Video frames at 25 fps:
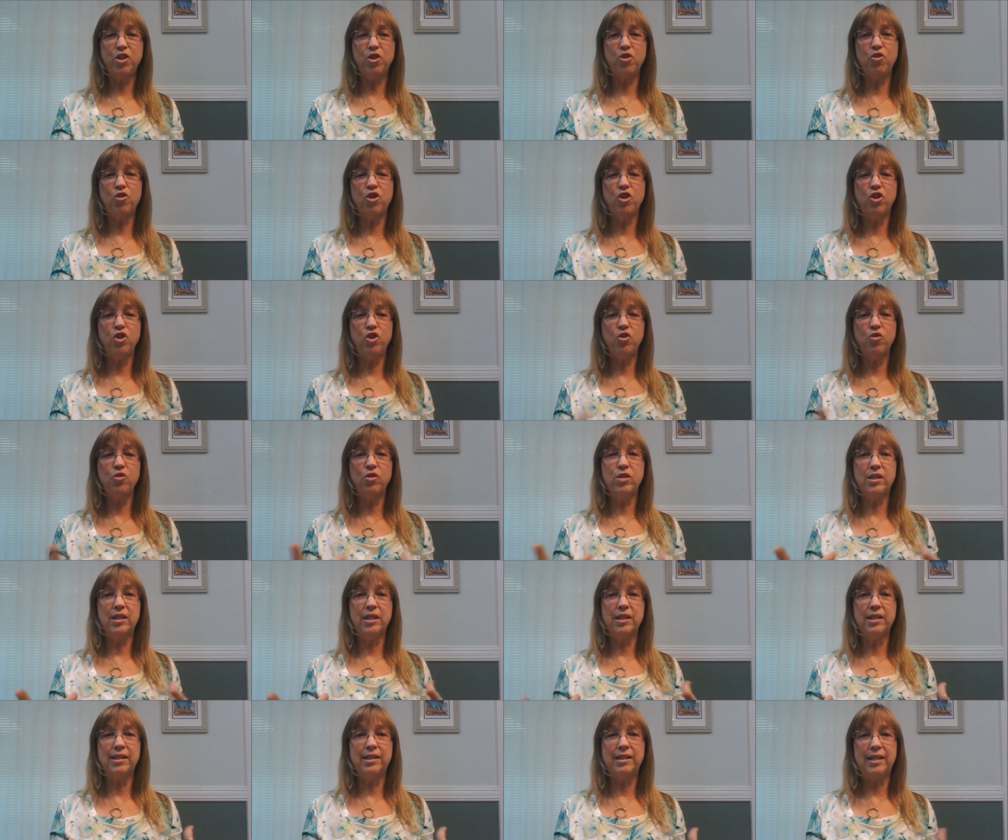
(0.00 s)
You can use
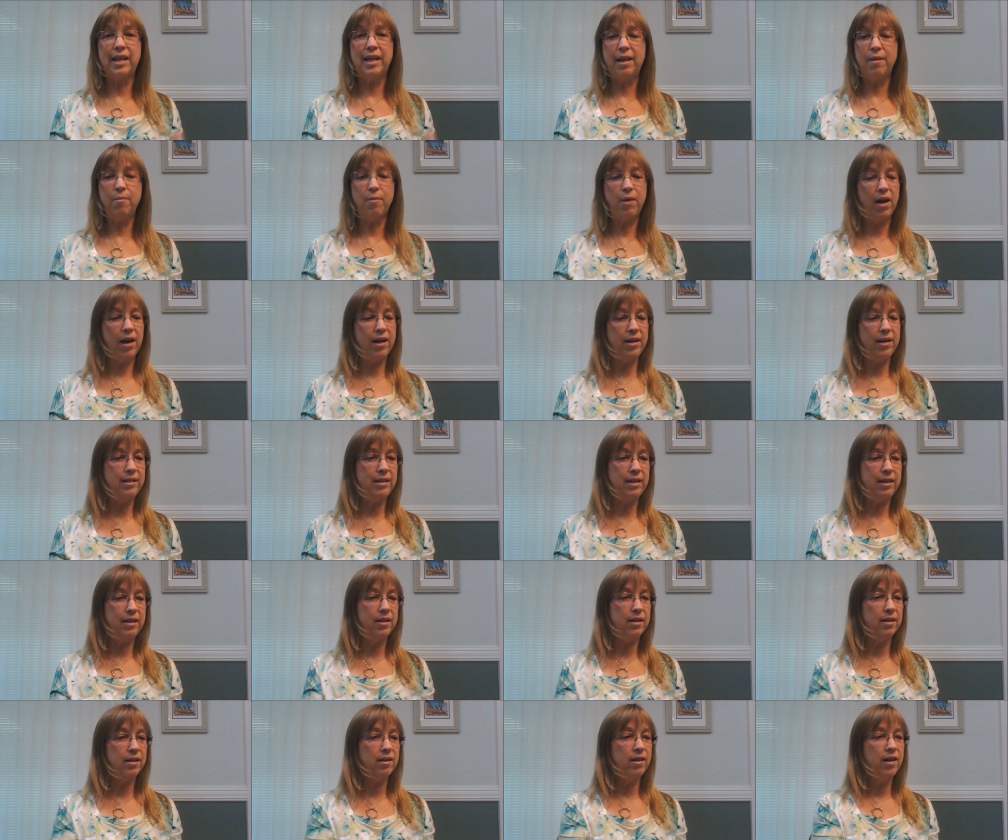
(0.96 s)
the same
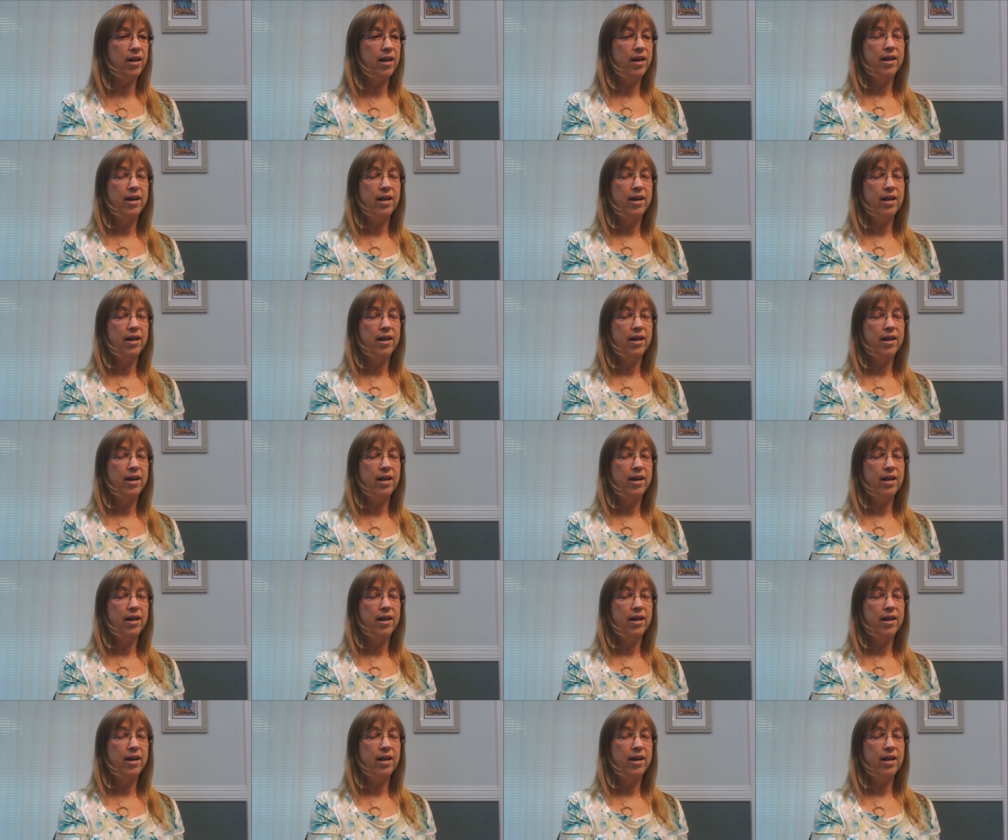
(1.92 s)
idea